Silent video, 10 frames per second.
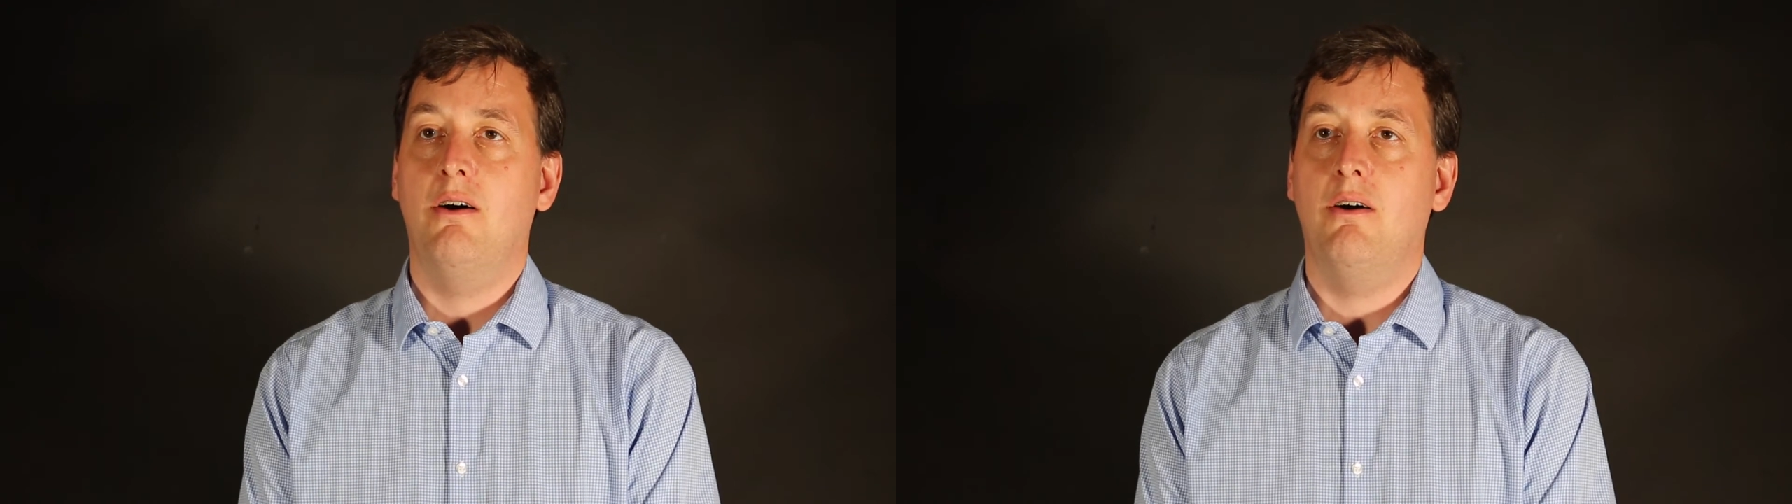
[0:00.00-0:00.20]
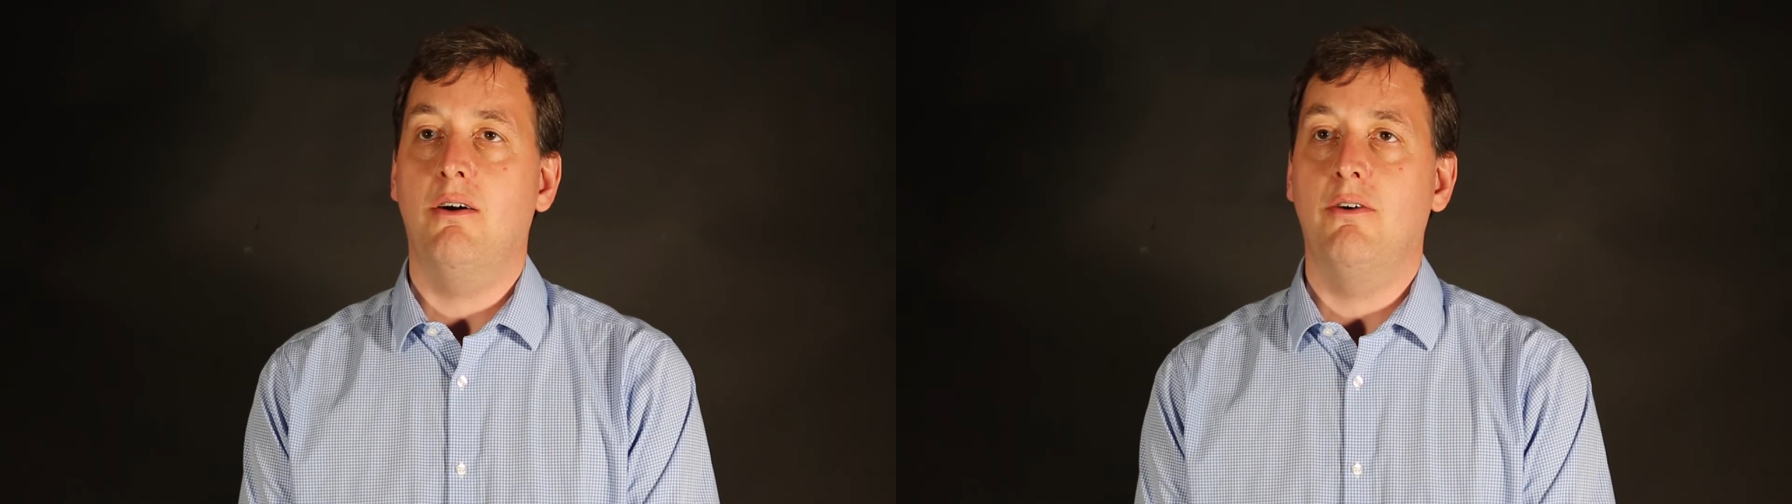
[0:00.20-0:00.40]

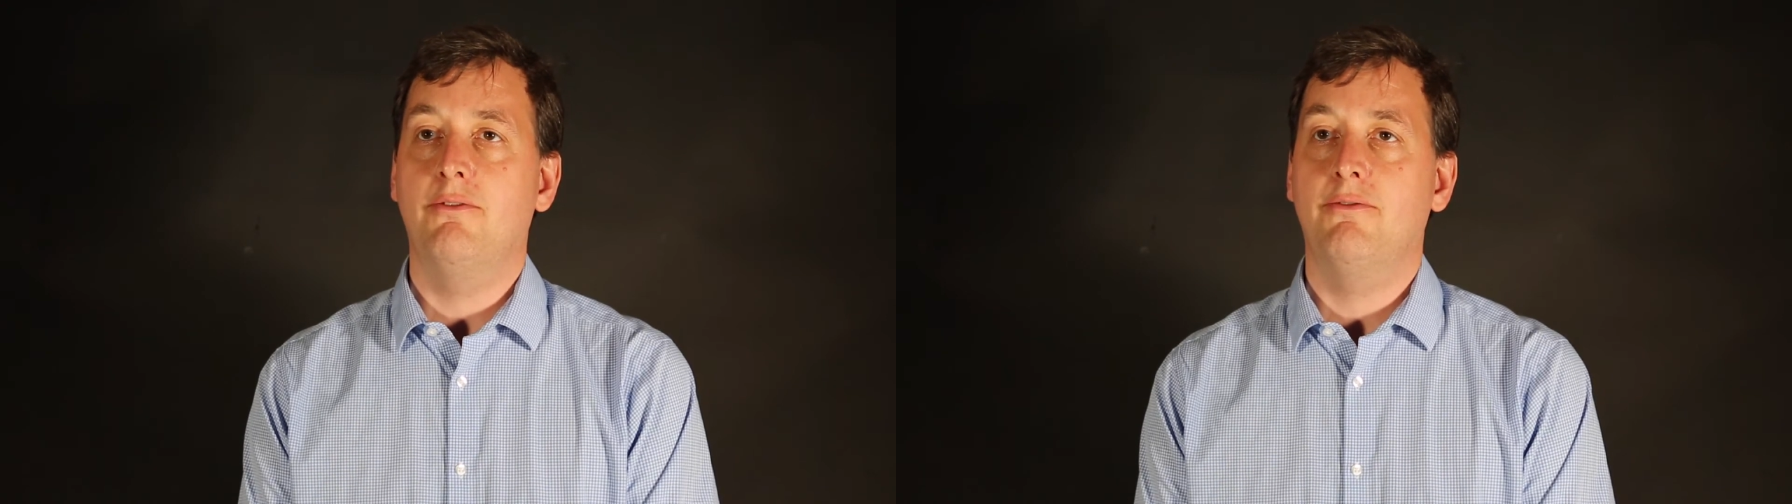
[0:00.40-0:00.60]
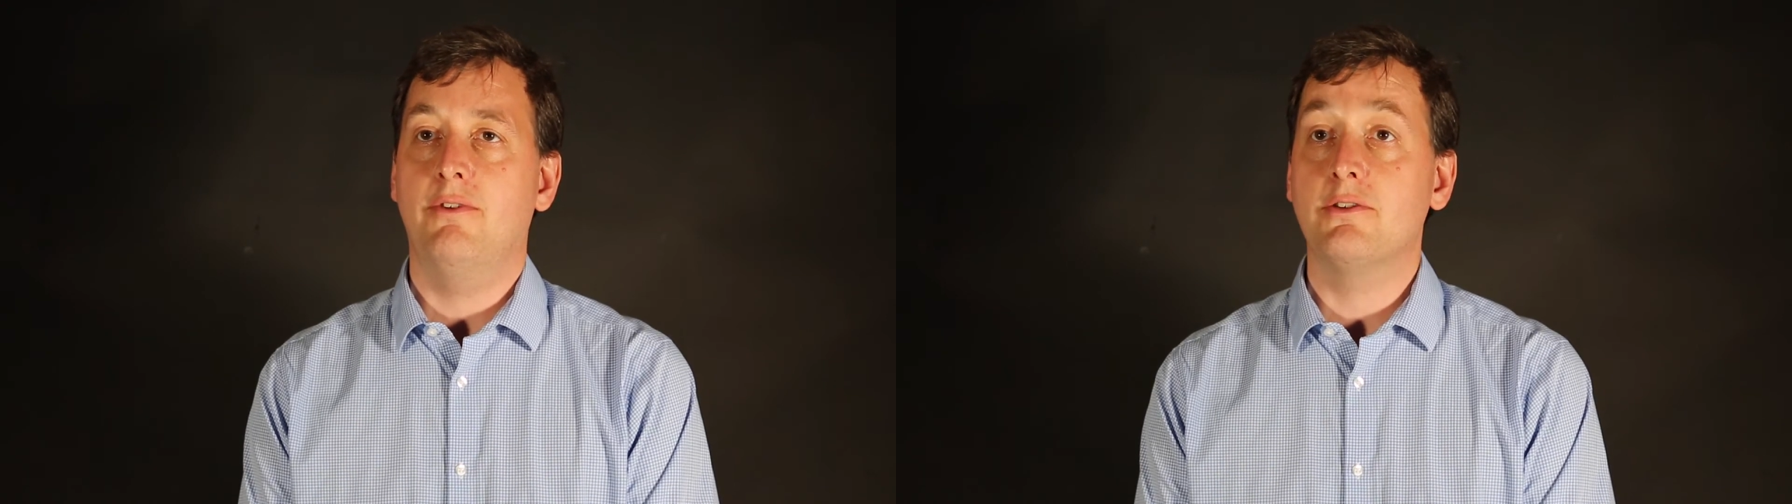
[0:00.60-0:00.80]
are,
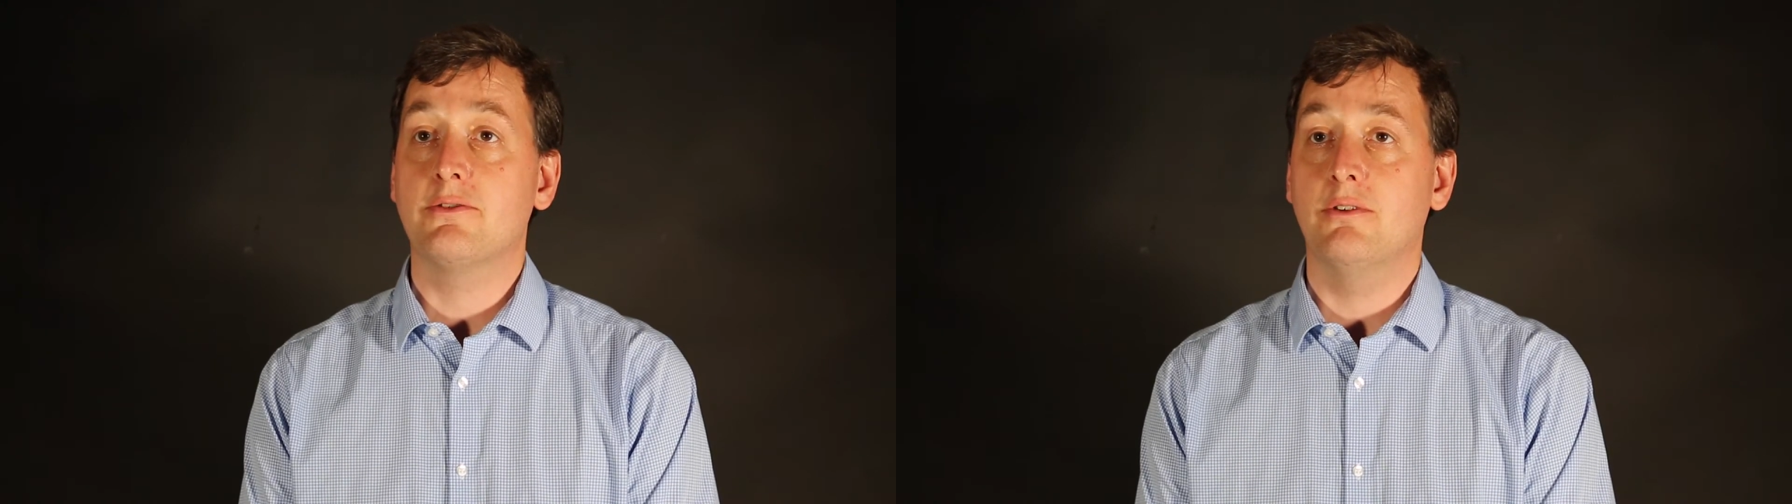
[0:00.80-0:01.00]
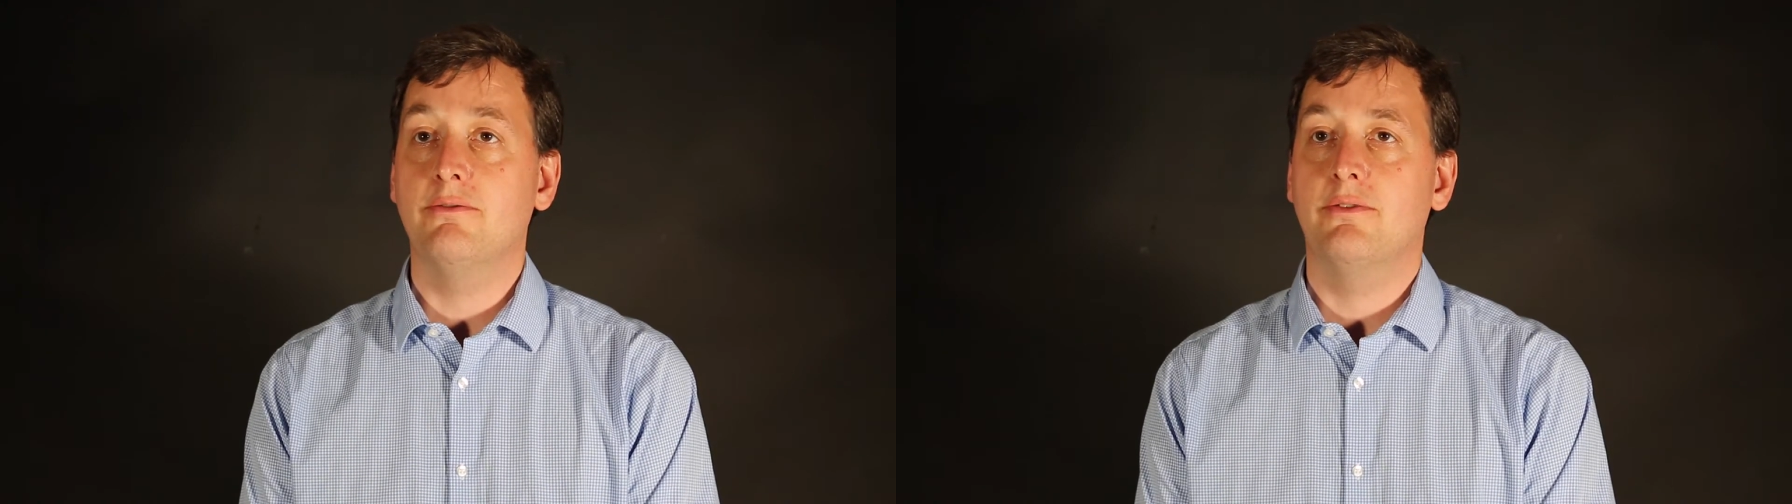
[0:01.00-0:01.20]
first off,